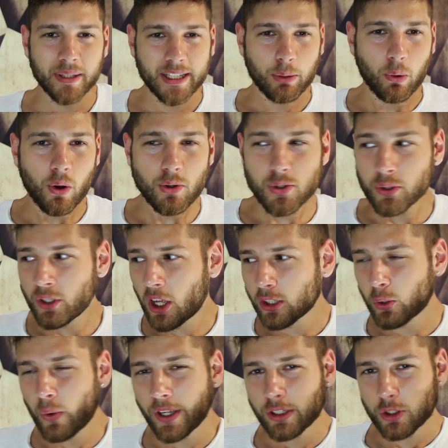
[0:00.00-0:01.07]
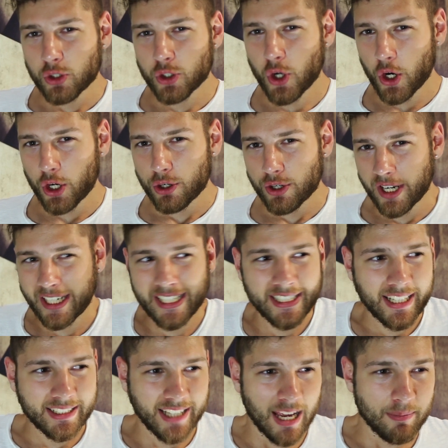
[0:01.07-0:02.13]
But they were also not going to church, and in
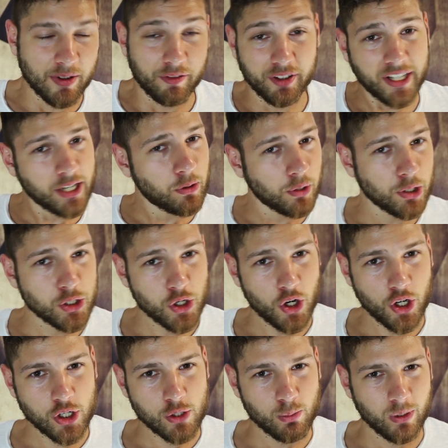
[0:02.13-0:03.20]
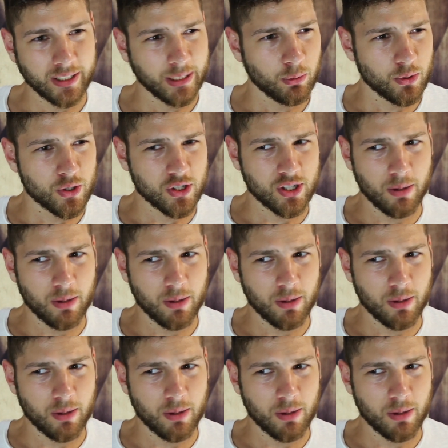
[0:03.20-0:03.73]
that time, if you didn't go to church, well, there was